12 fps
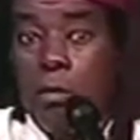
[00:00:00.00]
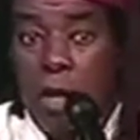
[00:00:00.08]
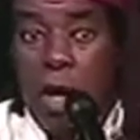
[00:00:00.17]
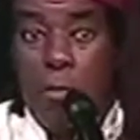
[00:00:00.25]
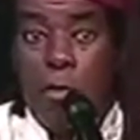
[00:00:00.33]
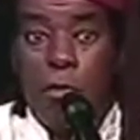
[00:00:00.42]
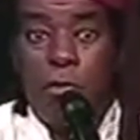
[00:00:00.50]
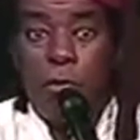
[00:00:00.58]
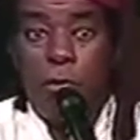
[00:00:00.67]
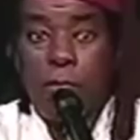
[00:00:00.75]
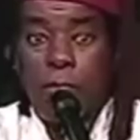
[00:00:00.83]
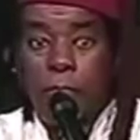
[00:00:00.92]
Commerce,
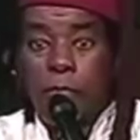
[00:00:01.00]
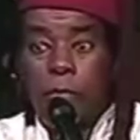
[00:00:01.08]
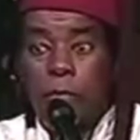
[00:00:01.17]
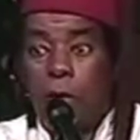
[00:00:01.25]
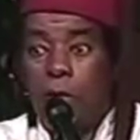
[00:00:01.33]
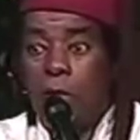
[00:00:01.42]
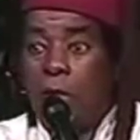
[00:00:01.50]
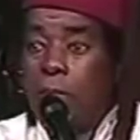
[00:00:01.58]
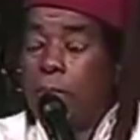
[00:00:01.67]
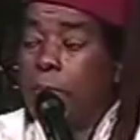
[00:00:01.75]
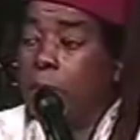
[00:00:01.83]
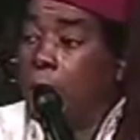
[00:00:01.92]
all right?
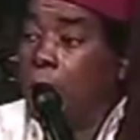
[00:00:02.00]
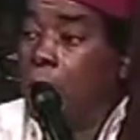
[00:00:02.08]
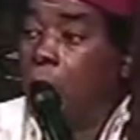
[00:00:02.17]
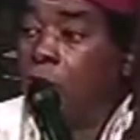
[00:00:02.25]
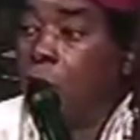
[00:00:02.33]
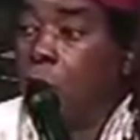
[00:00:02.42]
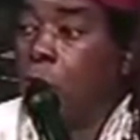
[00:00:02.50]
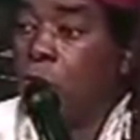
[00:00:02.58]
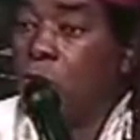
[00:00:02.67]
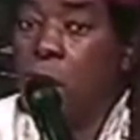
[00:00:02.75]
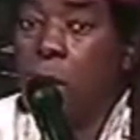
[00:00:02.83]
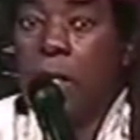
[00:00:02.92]
And so when you
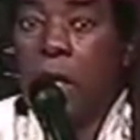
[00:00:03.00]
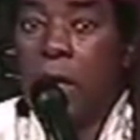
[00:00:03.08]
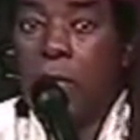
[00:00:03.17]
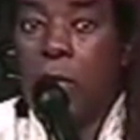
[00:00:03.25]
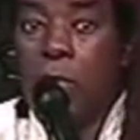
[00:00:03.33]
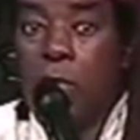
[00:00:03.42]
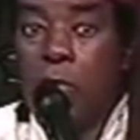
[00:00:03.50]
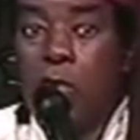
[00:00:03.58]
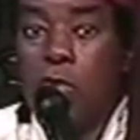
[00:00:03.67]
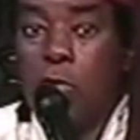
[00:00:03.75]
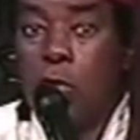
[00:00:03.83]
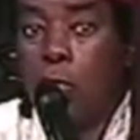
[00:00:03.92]
come in there,
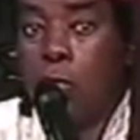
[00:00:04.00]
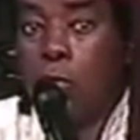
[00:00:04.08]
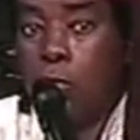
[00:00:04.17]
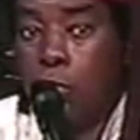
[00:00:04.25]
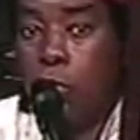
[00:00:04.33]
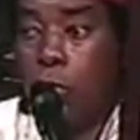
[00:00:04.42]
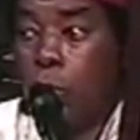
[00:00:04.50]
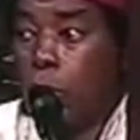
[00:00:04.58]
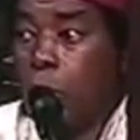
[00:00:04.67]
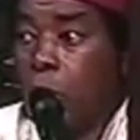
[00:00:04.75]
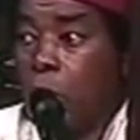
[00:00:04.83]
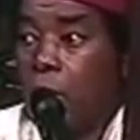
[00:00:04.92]
you
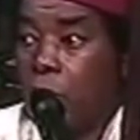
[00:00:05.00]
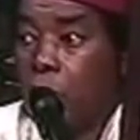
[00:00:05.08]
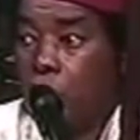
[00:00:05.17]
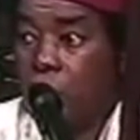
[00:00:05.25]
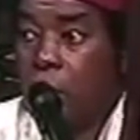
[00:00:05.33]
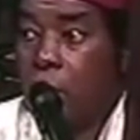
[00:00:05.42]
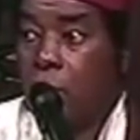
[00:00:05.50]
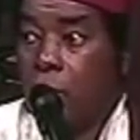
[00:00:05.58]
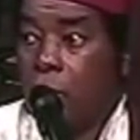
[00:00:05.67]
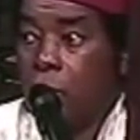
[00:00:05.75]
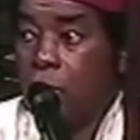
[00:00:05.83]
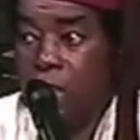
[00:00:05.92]
and your account
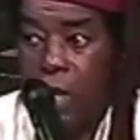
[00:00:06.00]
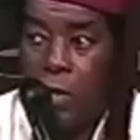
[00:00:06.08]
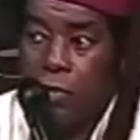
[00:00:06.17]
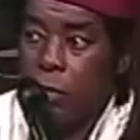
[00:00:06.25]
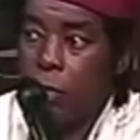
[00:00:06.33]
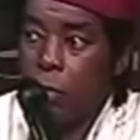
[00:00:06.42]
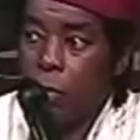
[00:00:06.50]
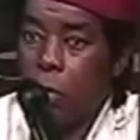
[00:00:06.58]
together